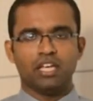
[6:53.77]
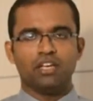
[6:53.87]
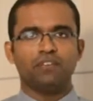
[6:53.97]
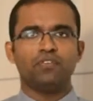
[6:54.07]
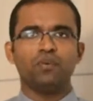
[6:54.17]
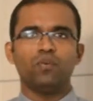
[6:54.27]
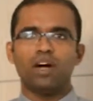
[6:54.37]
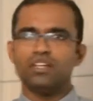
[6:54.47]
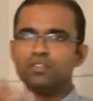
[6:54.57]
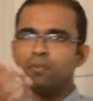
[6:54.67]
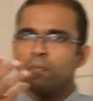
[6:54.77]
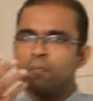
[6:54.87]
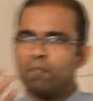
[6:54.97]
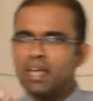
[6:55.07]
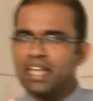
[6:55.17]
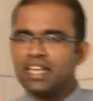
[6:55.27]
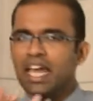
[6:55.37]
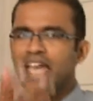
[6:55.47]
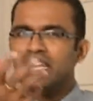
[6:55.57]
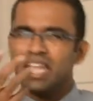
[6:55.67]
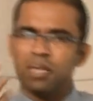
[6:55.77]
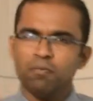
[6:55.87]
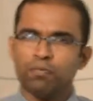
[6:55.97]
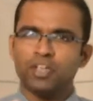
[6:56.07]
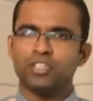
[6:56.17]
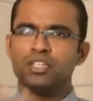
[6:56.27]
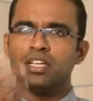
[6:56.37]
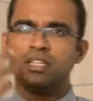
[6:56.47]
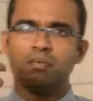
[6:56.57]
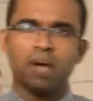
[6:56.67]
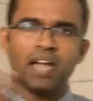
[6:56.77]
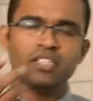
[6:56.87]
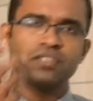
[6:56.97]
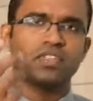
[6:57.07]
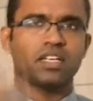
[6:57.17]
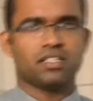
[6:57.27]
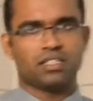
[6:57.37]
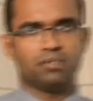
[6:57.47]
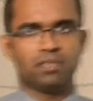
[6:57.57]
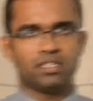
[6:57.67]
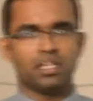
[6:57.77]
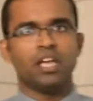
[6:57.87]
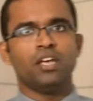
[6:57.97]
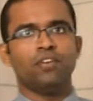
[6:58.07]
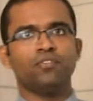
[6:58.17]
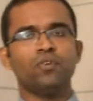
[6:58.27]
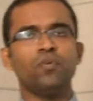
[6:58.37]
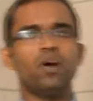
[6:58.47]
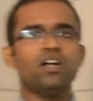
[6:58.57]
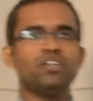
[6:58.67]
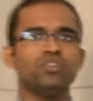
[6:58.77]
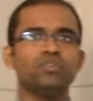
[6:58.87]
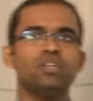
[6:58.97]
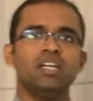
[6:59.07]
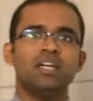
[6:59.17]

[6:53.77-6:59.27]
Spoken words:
if you want to make an impression in the minds of the customers, if you want to